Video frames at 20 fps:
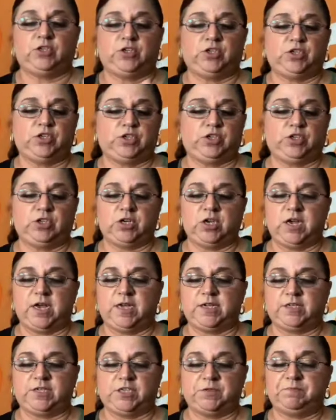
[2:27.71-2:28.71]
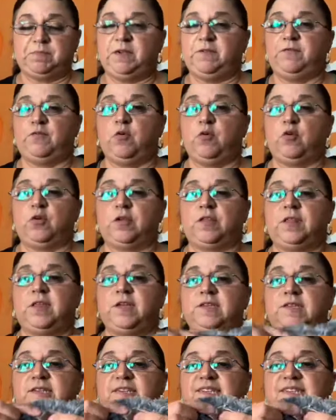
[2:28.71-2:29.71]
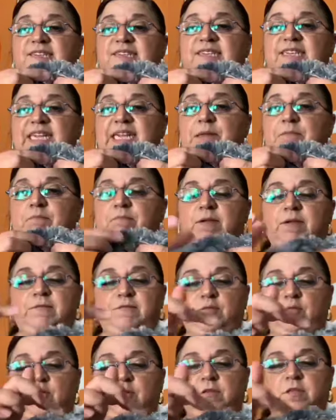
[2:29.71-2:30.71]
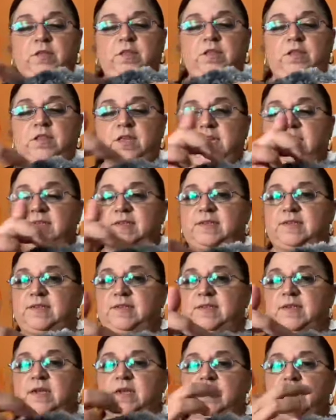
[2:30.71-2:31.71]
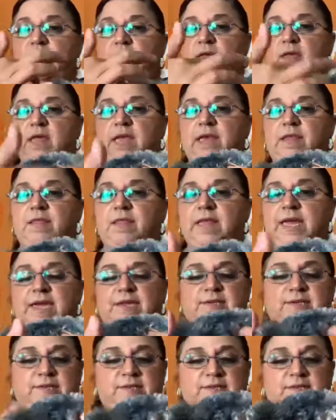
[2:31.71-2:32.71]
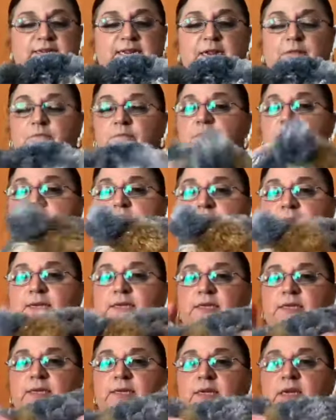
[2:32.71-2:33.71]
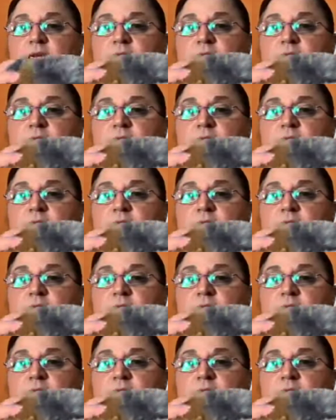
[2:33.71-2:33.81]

just before the seam, before this and that seam met.